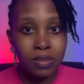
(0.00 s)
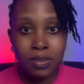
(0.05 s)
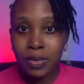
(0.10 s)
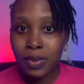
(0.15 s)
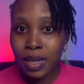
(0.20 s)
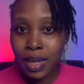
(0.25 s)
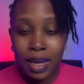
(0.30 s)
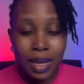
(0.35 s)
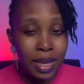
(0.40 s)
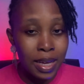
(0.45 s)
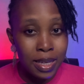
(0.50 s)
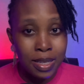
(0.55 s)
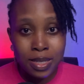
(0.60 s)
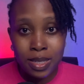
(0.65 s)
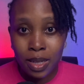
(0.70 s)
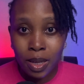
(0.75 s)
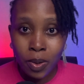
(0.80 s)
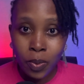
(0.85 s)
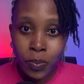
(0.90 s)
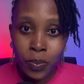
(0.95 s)

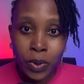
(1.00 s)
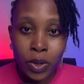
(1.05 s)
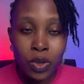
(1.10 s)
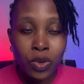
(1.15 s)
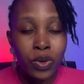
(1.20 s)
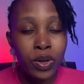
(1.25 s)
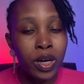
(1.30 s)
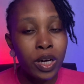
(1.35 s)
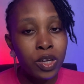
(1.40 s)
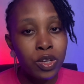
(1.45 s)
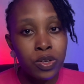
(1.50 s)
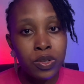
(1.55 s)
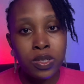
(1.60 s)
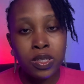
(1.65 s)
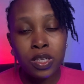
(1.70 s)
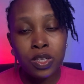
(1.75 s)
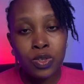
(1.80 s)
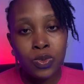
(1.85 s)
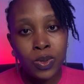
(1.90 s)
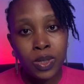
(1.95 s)
ASAP, you can use the
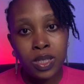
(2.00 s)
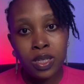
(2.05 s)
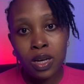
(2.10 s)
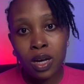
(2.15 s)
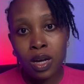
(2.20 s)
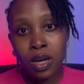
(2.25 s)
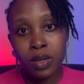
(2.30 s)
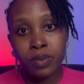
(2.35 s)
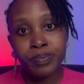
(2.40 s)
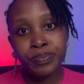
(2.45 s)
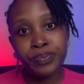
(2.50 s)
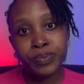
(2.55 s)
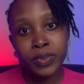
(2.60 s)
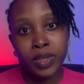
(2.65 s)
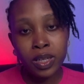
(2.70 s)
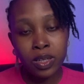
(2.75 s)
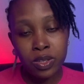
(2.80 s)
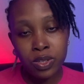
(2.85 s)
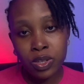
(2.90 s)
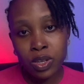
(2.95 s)
Twitter
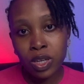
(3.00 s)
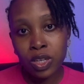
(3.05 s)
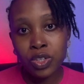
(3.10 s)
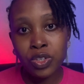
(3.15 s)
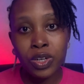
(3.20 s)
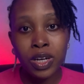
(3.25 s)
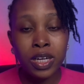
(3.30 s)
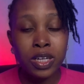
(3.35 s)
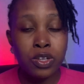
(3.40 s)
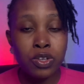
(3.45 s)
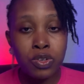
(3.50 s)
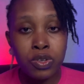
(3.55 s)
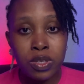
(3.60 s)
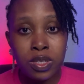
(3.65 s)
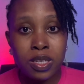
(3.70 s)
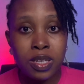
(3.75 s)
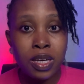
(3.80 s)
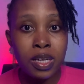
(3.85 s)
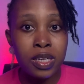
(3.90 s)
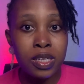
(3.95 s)
search. You can use the
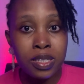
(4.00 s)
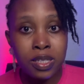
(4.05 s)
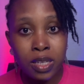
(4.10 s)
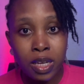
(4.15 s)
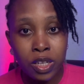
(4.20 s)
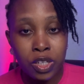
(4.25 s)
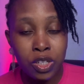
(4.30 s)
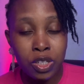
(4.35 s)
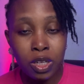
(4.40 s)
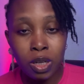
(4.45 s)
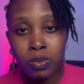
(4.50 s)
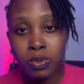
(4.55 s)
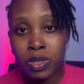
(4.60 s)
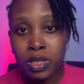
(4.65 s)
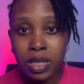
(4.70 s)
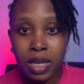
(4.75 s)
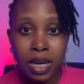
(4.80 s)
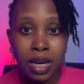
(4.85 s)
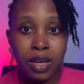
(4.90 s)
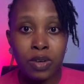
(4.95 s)
search term just
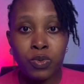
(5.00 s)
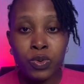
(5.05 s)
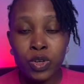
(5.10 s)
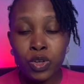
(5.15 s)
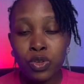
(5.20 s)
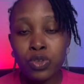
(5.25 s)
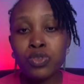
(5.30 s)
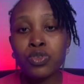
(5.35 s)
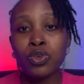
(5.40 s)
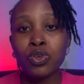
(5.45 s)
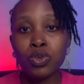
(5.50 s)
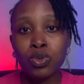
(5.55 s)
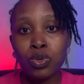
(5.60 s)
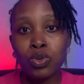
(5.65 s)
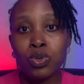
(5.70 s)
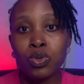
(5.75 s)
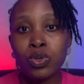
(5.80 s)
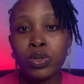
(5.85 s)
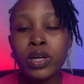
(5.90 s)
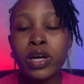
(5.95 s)
like we used on
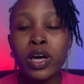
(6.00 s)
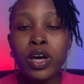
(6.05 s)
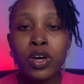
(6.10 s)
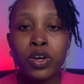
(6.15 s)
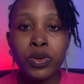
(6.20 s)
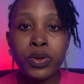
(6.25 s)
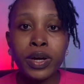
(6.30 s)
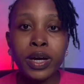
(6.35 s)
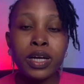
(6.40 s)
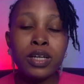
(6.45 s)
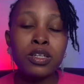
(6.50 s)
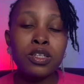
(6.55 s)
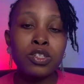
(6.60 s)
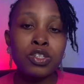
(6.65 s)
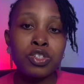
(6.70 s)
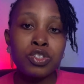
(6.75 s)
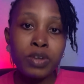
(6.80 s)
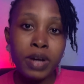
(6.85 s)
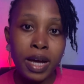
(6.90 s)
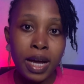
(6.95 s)
Google. You can
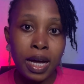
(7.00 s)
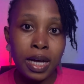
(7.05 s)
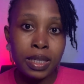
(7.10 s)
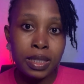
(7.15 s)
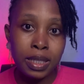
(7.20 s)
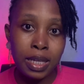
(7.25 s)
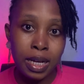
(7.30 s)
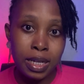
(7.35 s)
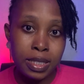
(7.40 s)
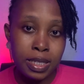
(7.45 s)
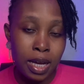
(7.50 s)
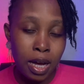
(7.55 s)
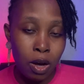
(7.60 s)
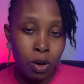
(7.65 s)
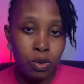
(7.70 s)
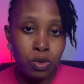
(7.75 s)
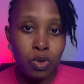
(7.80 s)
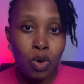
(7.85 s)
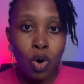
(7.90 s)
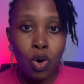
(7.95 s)
try add that out
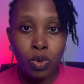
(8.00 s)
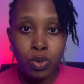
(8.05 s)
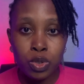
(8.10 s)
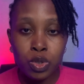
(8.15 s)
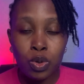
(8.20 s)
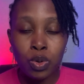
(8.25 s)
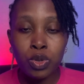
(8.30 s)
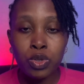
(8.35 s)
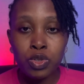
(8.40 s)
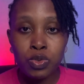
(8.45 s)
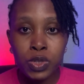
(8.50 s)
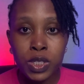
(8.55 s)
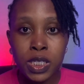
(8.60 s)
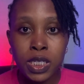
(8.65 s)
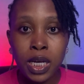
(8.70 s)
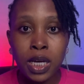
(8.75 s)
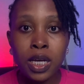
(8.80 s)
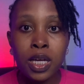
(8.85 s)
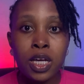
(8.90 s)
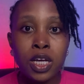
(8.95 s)
also on Twitter.
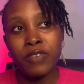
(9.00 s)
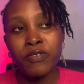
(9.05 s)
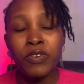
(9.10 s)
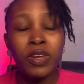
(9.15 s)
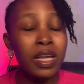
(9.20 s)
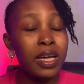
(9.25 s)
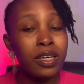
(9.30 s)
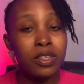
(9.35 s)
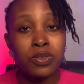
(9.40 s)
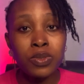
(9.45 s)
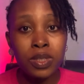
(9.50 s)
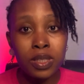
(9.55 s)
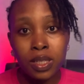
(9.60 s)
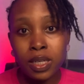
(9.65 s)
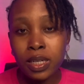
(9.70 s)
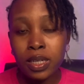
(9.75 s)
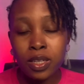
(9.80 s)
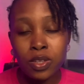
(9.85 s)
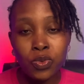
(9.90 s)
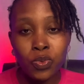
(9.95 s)
I feel like Twitter
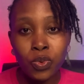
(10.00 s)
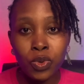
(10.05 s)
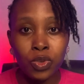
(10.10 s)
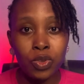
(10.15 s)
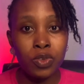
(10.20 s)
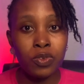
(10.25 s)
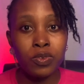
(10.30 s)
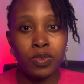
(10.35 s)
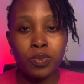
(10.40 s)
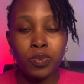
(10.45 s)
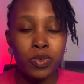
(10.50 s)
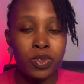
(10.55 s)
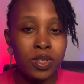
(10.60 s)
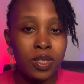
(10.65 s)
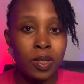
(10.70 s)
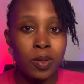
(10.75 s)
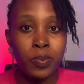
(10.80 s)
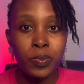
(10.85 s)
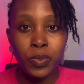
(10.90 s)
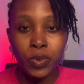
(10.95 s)
is one of the most
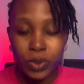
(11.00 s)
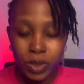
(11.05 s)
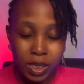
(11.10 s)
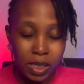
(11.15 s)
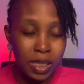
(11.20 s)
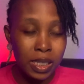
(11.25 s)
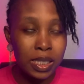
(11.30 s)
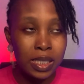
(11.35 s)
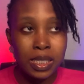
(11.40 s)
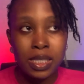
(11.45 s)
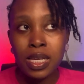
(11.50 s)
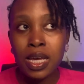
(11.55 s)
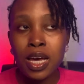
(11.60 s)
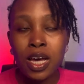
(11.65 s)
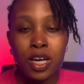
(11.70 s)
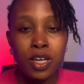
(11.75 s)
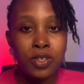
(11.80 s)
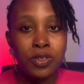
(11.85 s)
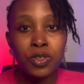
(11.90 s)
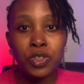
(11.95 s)
important
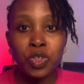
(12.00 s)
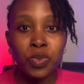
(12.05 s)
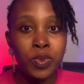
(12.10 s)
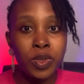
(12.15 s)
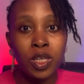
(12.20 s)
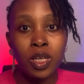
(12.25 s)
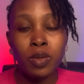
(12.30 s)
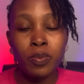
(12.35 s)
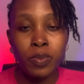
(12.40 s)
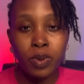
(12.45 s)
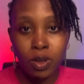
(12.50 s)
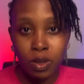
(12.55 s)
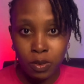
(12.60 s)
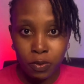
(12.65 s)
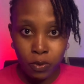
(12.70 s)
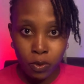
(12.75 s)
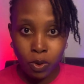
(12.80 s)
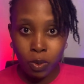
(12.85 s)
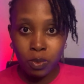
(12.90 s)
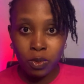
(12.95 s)
social media
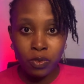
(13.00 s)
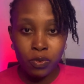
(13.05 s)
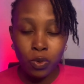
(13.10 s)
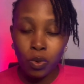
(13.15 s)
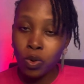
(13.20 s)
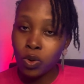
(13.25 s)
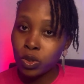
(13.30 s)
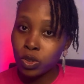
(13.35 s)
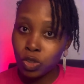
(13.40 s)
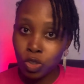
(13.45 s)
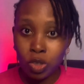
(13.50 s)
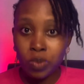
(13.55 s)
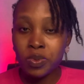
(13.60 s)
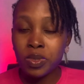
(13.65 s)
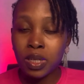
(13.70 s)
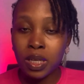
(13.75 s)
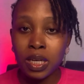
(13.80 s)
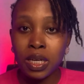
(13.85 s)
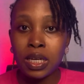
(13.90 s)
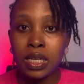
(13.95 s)
platforms for job
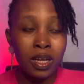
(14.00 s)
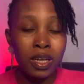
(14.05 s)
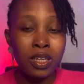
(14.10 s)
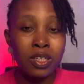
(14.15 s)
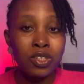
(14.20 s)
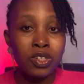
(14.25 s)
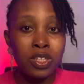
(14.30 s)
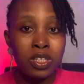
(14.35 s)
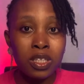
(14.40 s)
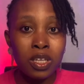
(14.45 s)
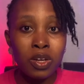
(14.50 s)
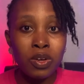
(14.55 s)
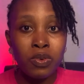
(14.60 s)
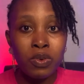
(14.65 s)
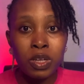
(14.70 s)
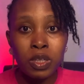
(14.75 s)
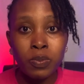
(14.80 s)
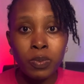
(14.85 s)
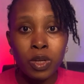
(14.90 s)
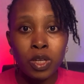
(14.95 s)
seekers. It's just a great
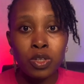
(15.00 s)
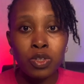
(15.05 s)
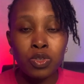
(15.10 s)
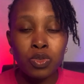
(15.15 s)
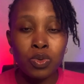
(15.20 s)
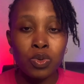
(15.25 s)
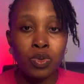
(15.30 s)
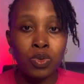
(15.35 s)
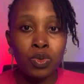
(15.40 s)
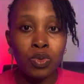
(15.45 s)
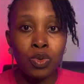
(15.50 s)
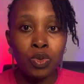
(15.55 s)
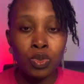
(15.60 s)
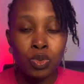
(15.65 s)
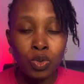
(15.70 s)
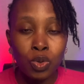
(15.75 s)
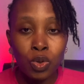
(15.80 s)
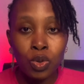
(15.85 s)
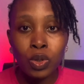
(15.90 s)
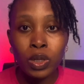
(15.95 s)
place to know
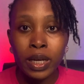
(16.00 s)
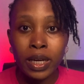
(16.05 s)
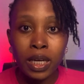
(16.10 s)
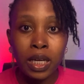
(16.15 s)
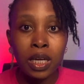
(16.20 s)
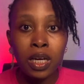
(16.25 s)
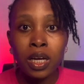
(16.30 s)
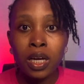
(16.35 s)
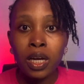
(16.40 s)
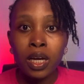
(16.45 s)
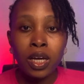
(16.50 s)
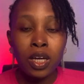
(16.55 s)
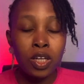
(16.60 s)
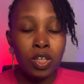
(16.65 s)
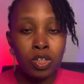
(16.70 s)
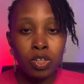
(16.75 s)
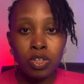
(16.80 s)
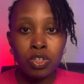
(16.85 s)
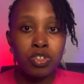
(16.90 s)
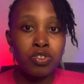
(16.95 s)
like
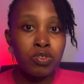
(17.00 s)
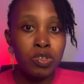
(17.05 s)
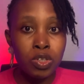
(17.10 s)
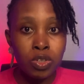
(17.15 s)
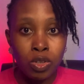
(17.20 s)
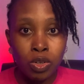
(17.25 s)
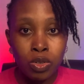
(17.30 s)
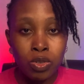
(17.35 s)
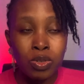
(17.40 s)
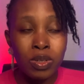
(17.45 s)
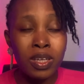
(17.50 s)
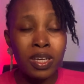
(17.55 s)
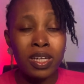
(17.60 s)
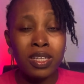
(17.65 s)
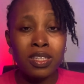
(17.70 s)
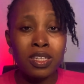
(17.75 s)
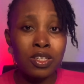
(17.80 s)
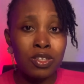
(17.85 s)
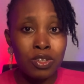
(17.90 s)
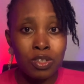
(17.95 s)
industry news. You get
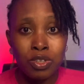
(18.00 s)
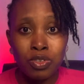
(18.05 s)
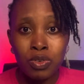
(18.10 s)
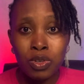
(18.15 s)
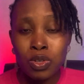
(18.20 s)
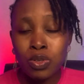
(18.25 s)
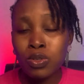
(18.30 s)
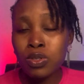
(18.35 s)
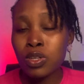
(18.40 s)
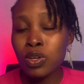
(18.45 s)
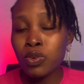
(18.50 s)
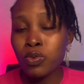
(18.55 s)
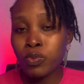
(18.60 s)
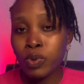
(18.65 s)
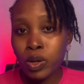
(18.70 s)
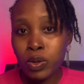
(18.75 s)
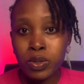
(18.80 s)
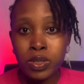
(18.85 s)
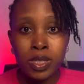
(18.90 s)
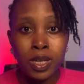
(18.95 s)
industry news in real
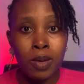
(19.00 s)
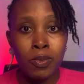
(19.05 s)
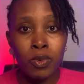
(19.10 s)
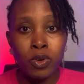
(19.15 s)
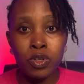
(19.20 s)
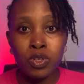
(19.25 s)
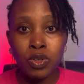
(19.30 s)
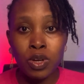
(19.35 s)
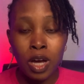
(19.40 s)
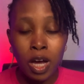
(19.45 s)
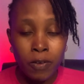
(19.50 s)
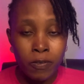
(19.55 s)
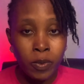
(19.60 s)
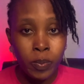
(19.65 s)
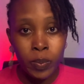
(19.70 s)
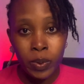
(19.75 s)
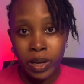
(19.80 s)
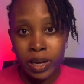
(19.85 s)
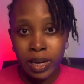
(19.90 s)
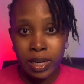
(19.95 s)
time because you have the
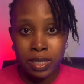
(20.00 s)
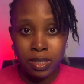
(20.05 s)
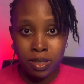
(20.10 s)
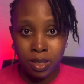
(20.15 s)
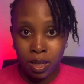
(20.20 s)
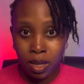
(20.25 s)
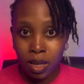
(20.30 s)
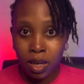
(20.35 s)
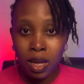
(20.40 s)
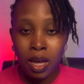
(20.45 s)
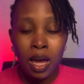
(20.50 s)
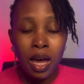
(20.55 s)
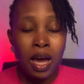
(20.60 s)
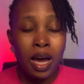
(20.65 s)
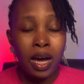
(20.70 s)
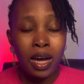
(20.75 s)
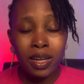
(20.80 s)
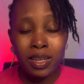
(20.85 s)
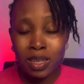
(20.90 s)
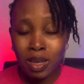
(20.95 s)
players there
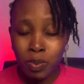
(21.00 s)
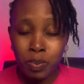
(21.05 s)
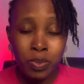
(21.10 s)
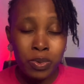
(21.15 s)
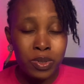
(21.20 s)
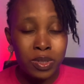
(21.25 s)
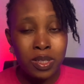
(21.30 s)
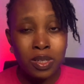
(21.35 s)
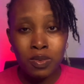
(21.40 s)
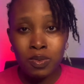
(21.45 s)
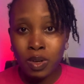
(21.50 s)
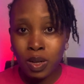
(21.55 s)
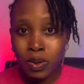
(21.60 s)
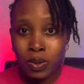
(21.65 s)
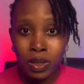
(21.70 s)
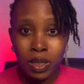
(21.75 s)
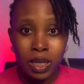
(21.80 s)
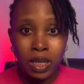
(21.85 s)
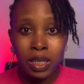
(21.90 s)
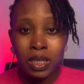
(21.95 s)
and they're posting
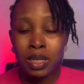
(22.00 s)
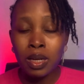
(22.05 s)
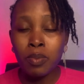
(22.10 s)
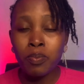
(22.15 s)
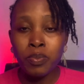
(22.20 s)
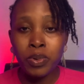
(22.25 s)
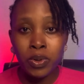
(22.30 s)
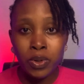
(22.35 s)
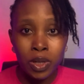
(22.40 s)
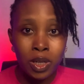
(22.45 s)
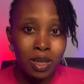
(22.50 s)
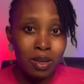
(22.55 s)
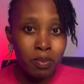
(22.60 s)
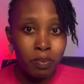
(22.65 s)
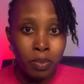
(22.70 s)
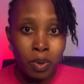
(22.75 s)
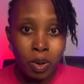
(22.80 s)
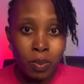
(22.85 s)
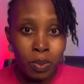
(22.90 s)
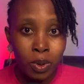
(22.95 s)
regularly, they're building in
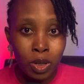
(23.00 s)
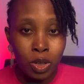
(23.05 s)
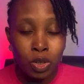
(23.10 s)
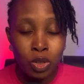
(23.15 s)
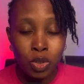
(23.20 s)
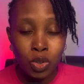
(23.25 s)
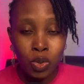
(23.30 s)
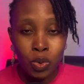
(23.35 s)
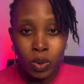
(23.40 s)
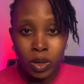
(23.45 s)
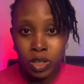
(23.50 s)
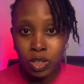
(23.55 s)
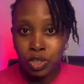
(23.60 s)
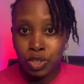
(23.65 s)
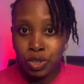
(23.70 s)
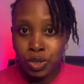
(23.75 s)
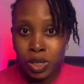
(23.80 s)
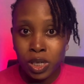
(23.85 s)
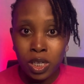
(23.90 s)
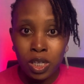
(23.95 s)
public, you know what is
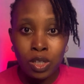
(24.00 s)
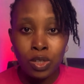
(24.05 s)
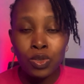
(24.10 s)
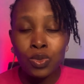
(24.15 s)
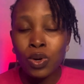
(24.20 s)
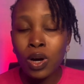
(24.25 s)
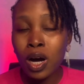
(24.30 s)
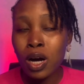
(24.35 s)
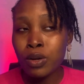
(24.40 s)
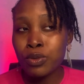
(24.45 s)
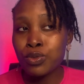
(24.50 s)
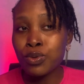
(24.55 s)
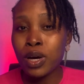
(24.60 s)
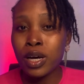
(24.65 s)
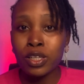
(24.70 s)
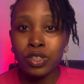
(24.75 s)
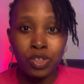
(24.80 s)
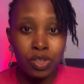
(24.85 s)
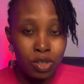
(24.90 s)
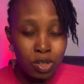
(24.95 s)
trending, you know how to
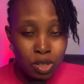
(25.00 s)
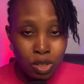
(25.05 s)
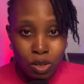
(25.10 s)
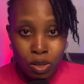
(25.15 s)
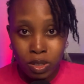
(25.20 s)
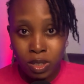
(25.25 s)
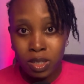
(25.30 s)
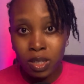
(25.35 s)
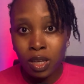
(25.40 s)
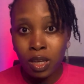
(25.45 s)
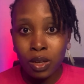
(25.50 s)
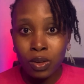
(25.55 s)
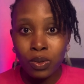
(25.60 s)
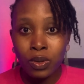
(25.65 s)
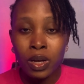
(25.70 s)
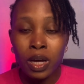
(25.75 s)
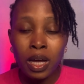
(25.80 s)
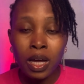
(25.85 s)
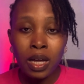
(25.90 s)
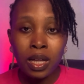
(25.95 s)
adjust your skill,
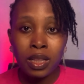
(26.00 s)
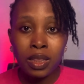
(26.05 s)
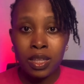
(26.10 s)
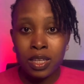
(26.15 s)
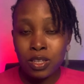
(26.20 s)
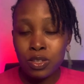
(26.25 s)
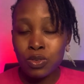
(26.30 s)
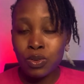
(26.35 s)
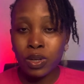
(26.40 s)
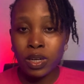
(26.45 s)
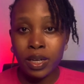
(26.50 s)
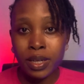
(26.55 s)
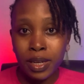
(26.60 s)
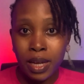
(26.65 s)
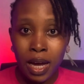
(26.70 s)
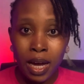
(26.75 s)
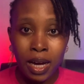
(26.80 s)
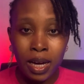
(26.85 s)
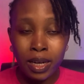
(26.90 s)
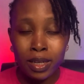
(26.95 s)
things you can
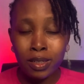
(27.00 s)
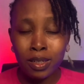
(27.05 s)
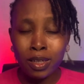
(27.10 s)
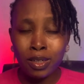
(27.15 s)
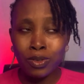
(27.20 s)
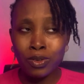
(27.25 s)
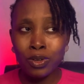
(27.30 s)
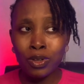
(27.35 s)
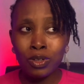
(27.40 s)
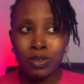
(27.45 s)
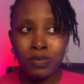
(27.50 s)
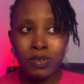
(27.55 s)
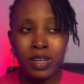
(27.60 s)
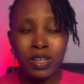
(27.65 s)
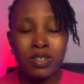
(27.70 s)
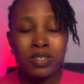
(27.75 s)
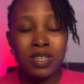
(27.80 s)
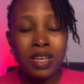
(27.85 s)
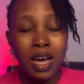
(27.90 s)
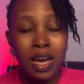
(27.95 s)
add and all of that. It just
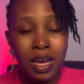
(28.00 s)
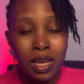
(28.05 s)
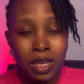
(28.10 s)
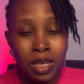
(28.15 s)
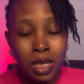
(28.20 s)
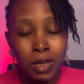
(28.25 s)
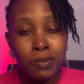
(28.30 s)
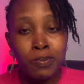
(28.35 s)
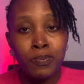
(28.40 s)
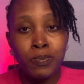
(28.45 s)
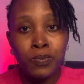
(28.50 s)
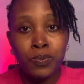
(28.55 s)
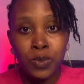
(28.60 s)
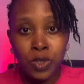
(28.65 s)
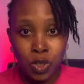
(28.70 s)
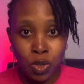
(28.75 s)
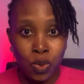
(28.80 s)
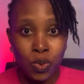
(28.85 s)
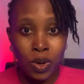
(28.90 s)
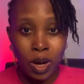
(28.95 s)
keeps
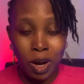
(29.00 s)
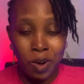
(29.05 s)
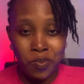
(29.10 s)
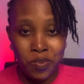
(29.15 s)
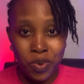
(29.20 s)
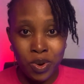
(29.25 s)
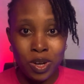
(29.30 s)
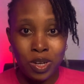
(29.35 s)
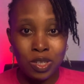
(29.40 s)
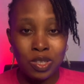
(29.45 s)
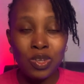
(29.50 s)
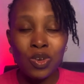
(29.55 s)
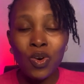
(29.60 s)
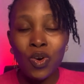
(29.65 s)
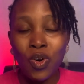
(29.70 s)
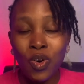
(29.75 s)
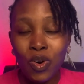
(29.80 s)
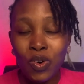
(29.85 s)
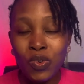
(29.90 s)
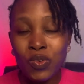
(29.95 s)
you abreast
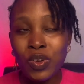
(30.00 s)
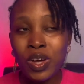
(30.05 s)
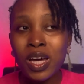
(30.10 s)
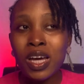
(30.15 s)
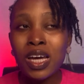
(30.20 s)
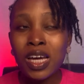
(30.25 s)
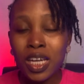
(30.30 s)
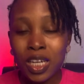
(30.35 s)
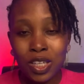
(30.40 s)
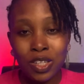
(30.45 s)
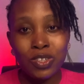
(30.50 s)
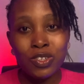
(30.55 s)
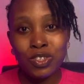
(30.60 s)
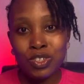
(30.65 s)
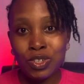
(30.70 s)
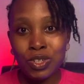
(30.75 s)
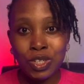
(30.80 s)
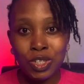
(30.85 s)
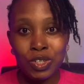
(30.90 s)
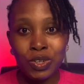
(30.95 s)
of industry
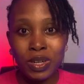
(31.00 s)
trend.